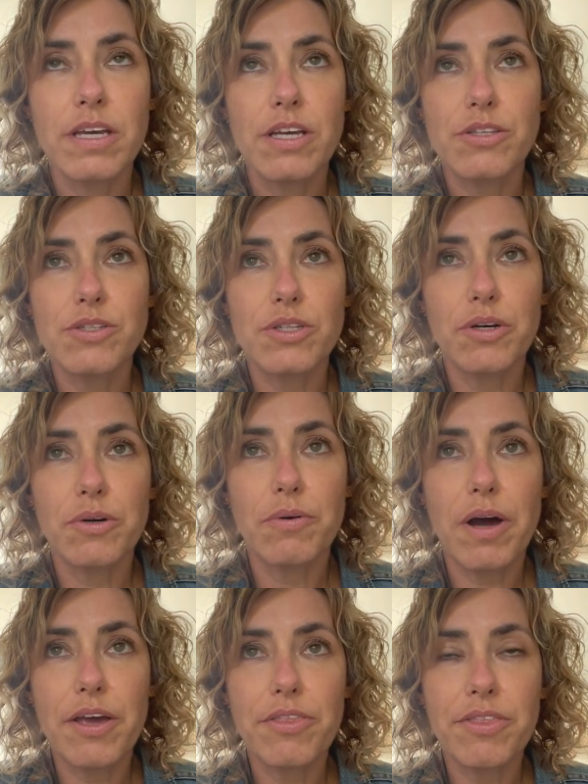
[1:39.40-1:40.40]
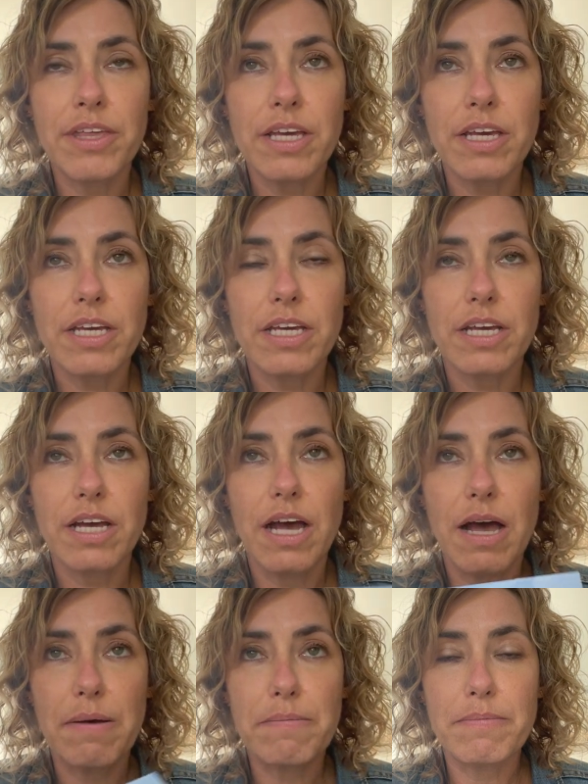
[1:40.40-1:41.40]
So I think
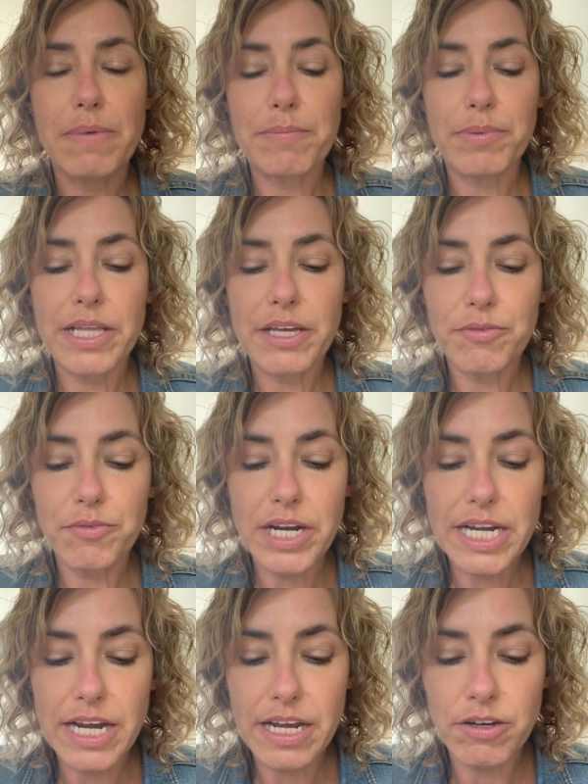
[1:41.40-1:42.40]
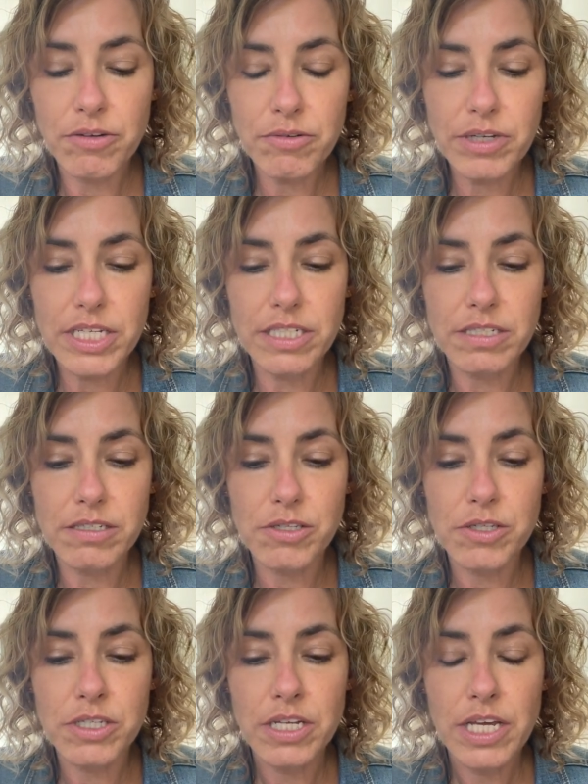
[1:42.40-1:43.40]
my plan right now
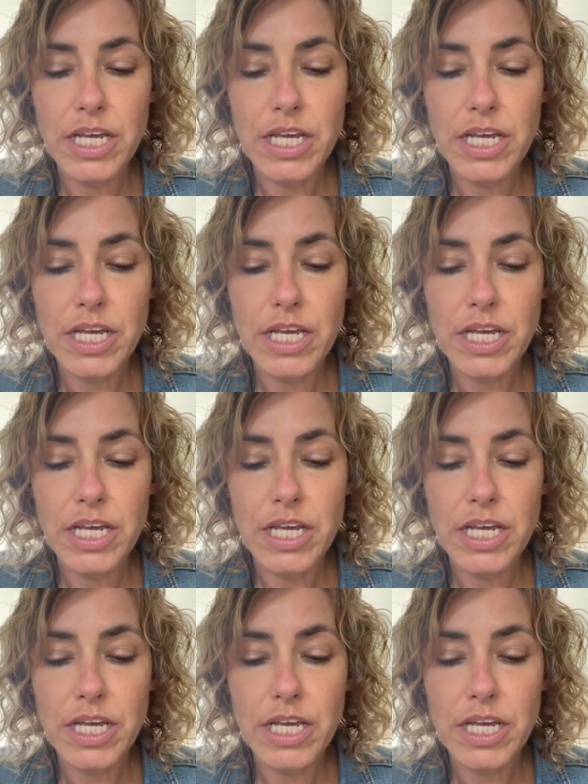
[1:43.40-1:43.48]
is